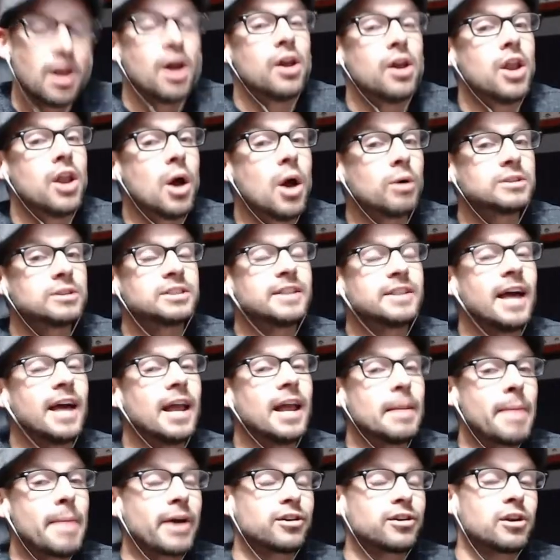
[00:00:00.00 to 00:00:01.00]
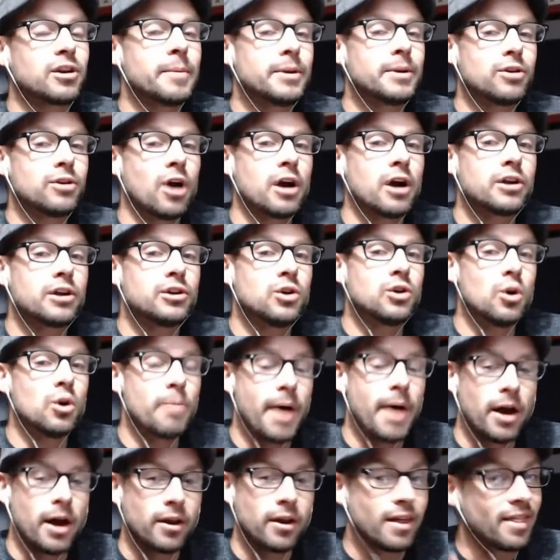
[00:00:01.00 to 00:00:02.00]
No, instead, I'm actually going to be talking to you
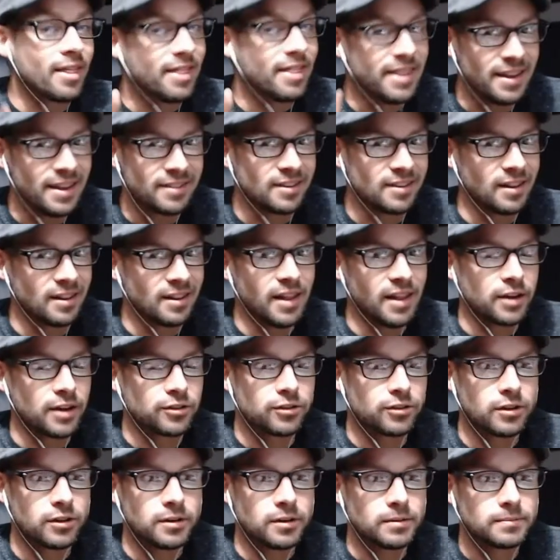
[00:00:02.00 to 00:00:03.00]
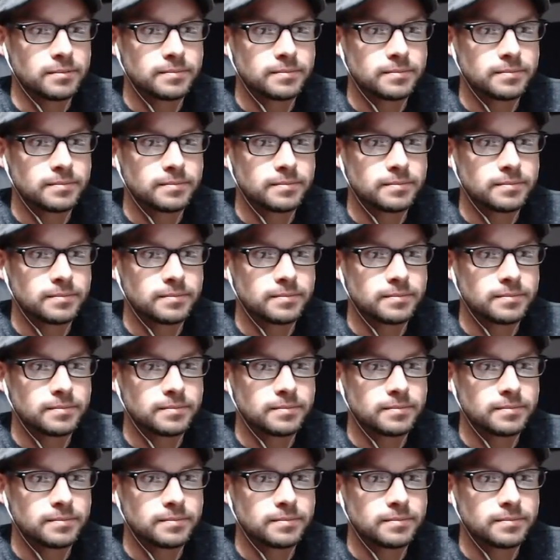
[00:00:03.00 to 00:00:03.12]
about this election.